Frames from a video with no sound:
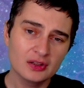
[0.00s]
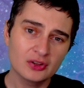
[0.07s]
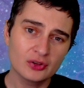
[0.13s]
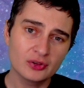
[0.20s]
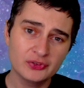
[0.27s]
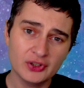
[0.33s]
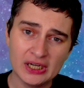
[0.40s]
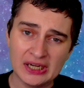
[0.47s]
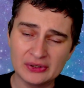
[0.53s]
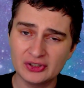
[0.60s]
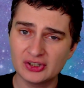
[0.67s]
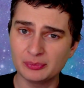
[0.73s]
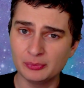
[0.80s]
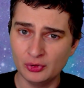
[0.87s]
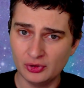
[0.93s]
So if your
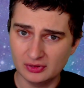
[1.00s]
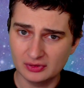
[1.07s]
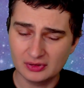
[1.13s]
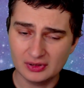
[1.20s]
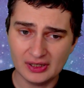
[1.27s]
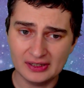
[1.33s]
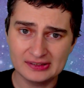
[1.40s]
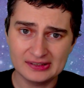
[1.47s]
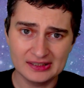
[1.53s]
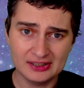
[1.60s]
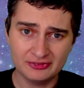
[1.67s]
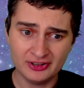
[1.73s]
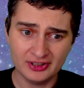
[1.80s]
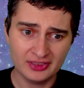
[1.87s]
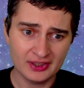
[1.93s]
Aries Moon is in the
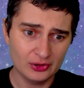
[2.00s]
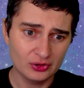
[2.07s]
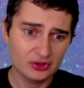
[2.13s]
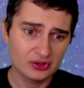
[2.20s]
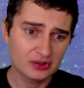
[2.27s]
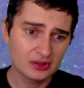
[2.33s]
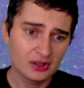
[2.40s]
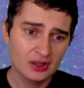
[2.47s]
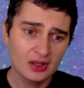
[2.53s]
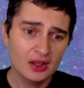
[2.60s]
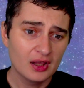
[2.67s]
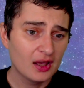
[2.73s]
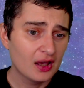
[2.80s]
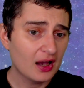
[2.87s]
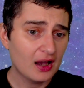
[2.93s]
fifth house,
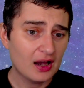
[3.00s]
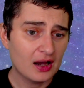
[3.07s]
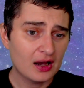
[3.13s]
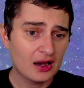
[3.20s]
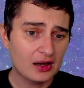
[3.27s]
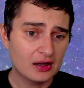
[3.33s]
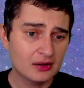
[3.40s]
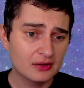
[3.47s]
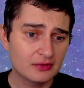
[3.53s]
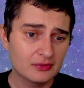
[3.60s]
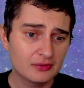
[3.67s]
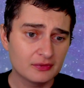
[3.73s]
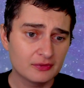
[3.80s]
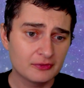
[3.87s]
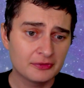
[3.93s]

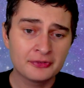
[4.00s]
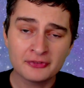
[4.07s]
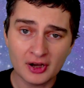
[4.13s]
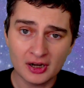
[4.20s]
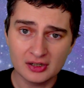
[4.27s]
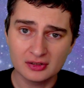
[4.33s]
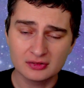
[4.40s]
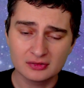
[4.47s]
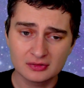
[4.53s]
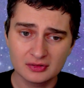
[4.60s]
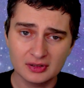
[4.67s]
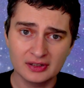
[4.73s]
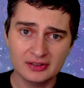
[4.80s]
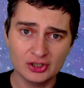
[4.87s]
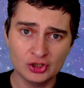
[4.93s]
fun
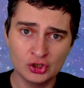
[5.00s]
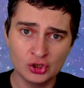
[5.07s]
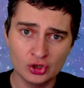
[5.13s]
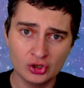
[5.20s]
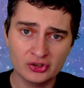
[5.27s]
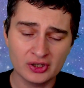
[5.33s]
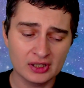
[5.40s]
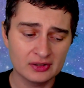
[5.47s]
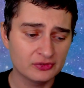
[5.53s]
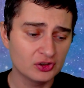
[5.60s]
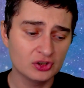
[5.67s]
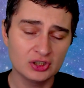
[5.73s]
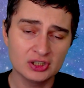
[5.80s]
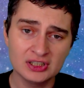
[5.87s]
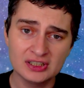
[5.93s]
is a huge thing for you.
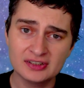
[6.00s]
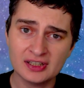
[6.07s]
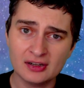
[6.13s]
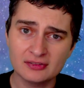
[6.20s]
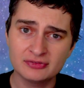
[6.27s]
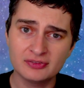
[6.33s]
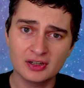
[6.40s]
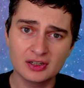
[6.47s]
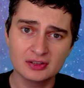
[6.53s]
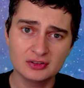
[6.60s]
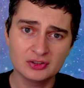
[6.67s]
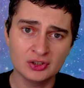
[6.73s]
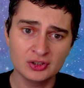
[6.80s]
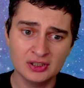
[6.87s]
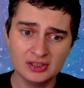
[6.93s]
You need to have fun,
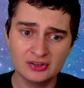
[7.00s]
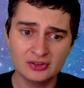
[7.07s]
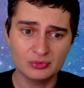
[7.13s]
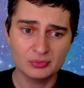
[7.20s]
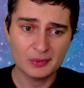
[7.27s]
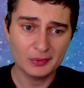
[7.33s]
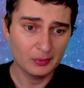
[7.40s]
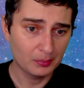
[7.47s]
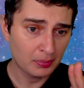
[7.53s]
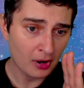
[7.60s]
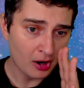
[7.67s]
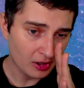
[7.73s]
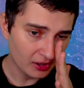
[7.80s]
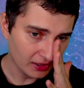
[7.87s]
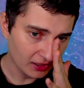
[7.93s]
you need to maybe
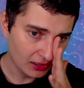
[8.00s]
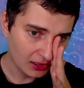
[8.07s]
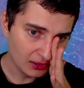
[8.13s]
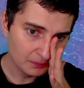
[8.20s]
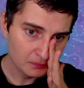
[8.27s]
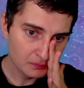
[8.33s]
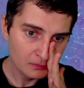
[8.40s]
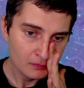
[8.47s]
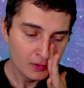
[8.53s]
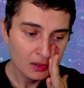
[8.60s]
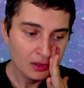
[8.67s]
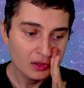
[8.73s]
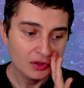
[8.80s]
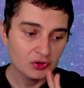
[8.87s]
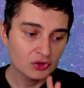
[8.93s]
party.
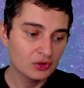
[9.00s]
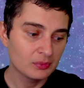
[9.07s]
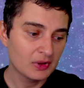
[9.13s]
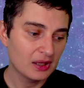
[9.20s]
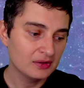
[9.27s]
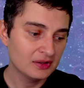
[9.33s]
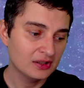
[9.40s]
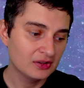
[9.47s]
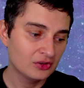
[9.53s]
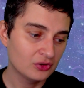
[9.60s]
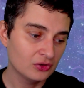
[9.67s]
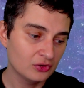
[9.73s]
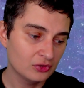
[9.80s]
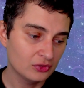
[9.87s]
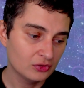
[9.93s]
You might need
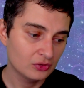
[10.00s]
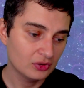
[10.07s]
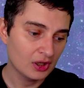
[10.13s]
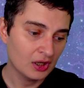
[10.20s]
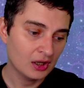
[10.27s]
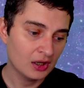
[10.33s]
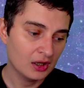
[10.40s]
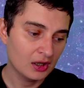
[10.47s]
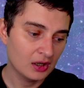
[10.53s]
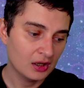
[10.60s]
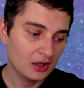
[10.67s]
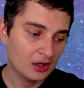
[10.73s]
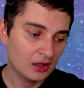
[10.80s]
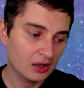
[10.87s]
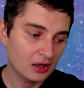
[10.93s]
to
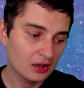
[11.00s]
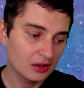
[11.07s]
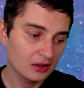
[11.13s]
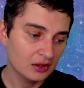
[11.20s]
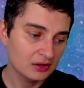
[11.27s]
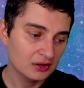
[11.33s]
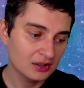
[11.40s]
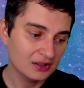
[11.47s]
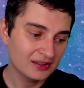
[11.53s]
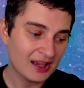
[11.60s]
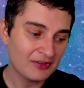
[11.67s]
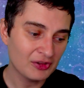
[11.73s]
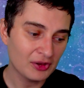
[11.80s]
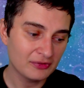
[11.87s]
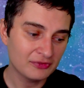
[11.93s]
just have
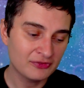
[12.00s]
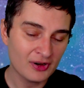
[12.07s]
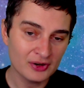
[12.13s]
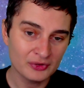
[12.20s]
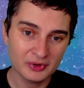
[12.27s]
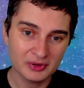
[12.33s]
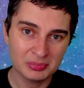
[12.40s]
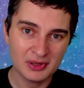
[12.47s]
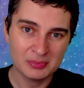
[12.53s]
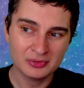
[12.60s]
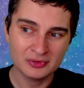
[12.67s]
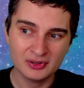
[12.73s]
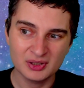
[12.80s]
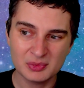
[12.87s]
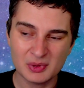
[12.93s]
a lot of fun with
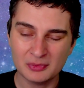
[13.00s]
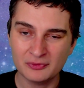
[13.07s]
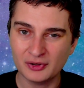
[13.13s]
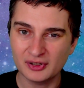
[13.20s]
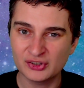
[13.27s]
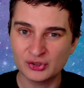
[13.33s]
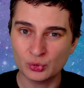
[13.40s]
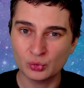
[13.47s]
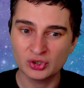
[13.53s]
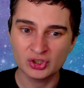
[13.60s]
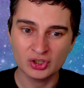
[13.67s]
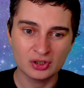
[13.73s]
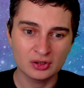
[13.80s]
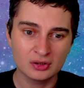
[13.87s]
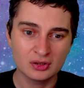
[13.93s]
people. You might be very
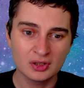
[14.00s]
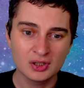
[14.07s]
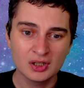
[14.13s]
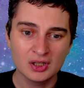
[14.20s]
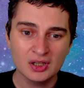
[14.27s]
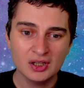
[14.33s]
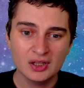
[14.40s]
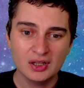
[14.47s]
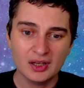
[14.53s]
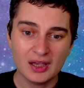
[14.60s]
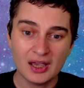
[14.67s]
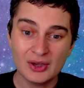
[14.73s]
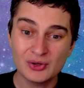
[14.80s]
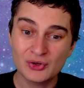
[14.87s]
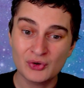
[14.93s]
social,
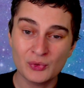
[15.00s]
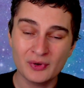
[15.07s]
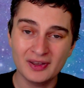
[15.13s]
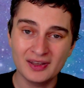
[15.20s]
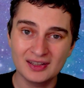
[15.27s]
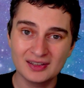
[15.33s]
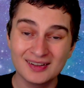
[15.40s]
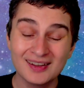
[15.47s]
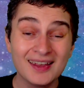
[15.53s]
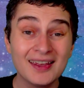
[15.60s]
outgoing.